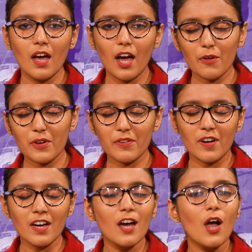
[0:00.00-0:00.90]

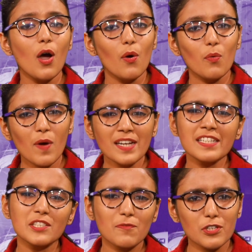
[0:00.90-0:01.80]
However, one
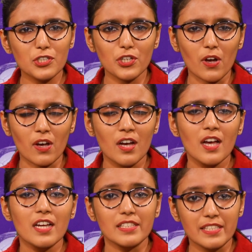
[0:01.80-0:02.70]
is for sure,
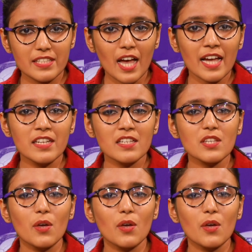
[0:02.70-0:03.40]
designers